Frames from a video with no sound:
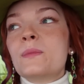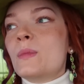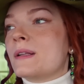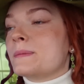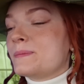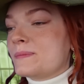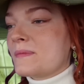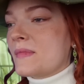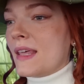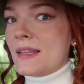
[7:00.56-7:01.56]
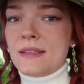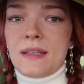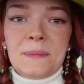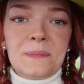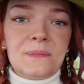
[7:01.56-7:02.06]
Well,
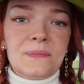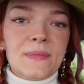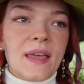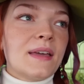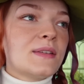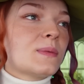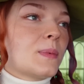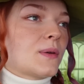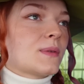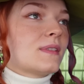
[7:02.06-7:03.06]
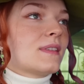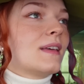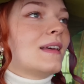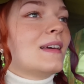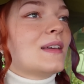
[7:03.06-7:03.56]
then, I suppose
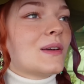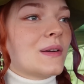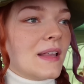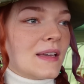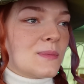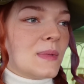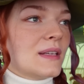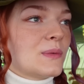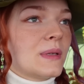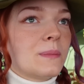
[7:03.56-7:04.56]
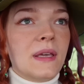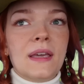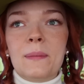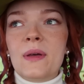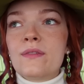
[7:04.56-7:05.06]
your classmate will
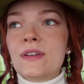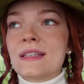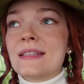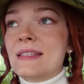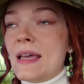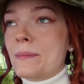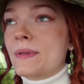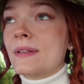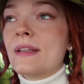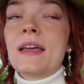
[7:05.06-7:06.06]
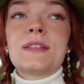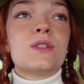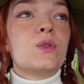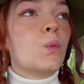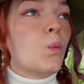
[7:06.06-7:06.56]
be a perfect example as
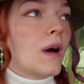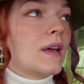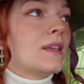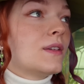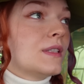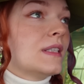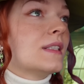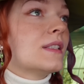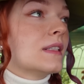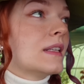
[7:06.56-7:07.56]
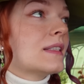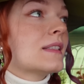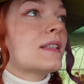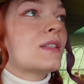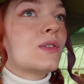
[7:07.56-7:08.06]
to why you need to
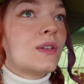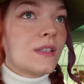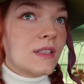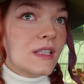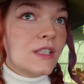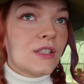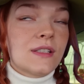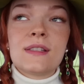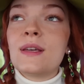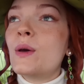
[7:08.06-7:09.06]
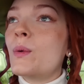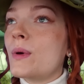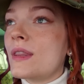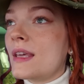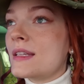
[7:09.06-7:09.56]
listen to your teachers
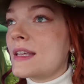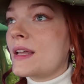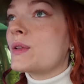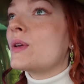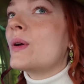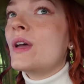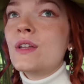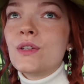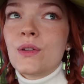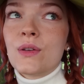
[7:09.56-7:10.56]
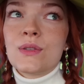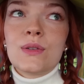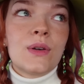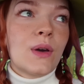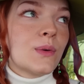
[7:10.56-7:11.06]
when they tell you not
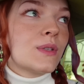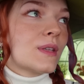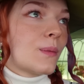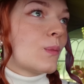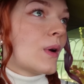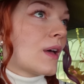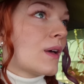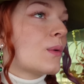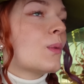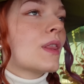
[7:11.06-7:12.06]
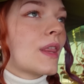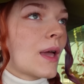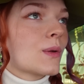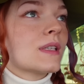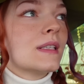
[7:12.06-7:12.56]
to go somewhere
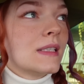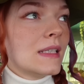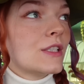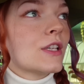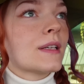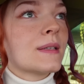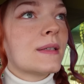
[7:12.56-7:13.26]
without a teacher.